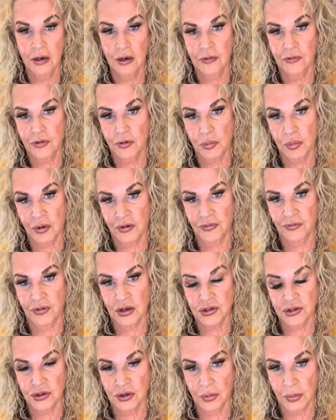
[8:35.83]
for
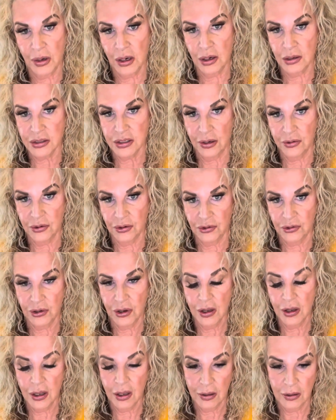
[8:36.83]
professional bartenders,
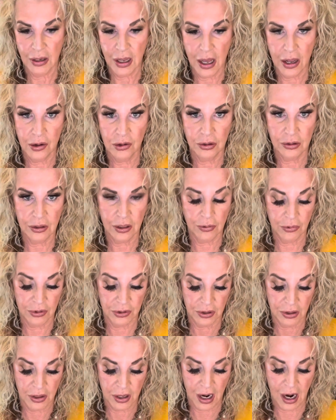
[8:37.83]
not only with
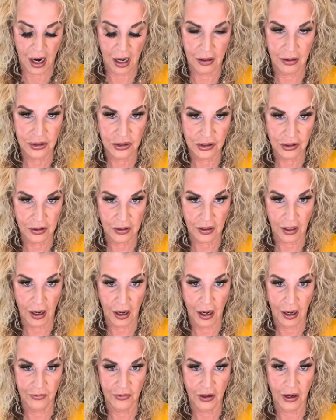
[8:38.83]
the knowledge that they
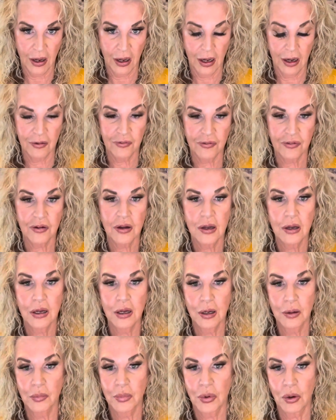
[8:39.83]
have to have,
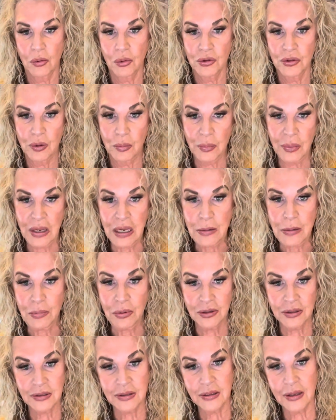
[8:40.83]
but with the
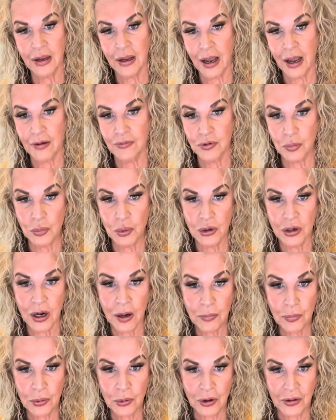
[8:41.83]
people that they have to put
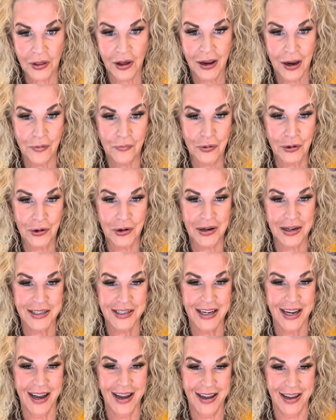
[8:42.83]
up with every
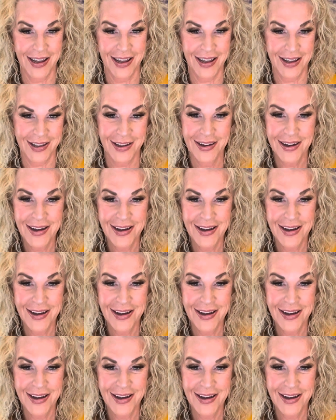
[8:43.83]
day.